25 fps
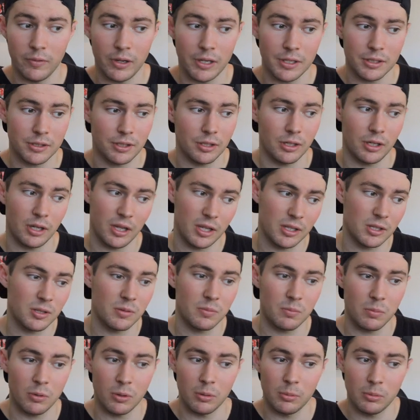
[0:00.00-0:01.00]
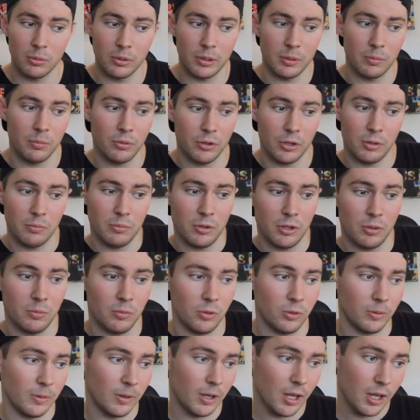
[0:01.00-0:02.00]
investor, it's probably pretty
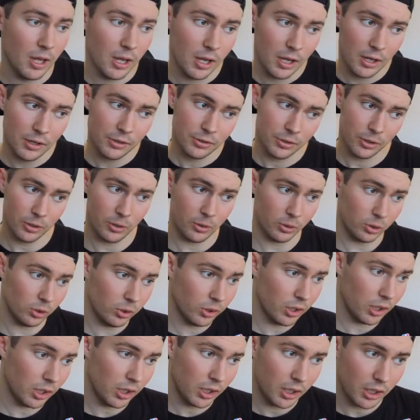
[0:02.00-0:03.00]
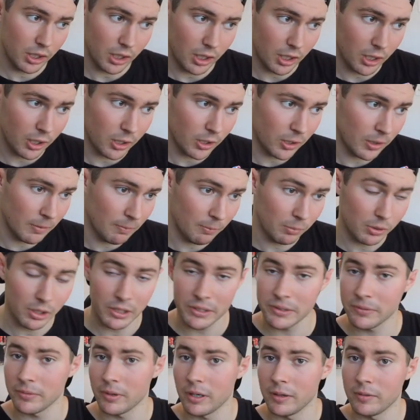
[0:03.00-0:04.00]
minimal. So looking at
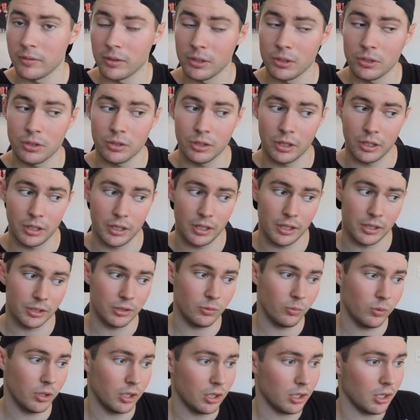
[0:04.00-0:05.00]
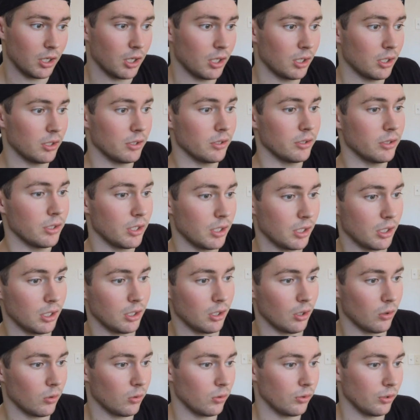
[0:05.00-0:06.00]
Plus500, guys, we can
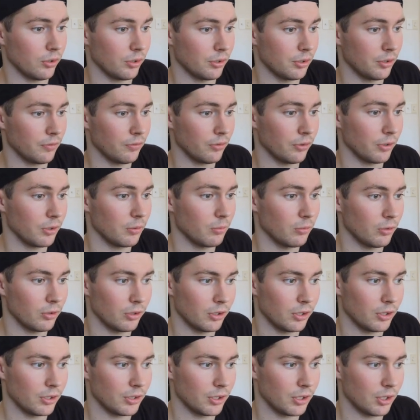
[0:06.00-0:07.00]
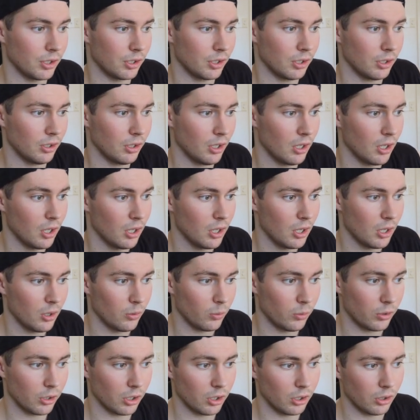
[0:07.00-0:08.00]
see all the different commodities here.
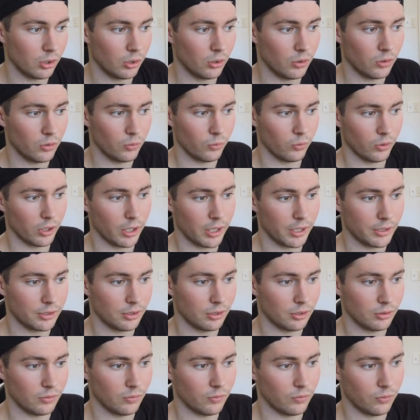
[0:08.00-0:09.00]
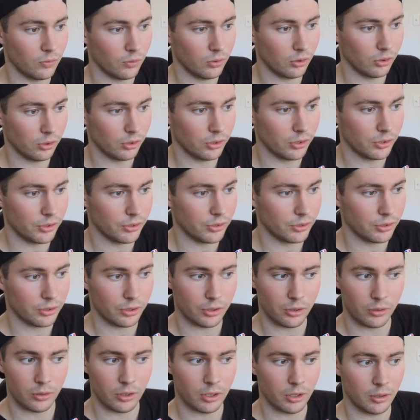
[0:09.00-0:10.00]
We can go to the rises and fallers.
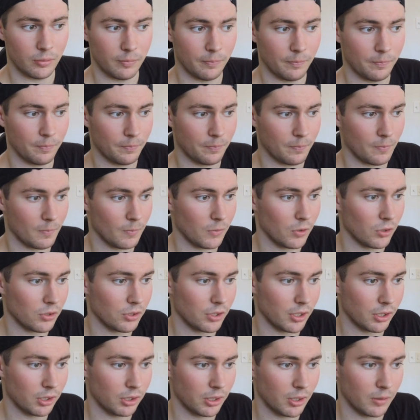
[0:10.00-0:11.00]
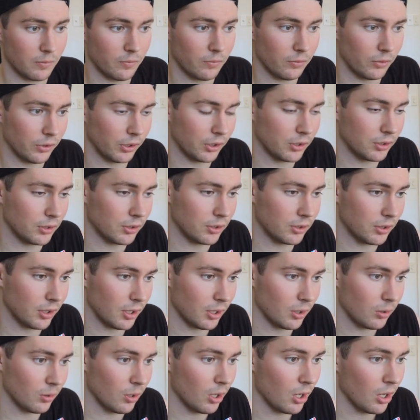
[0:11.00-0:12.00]
So looks like Netflix has
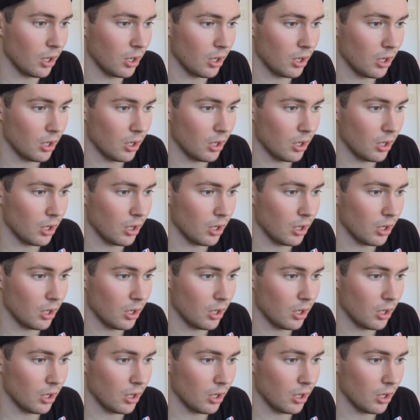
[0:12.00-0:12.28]
had a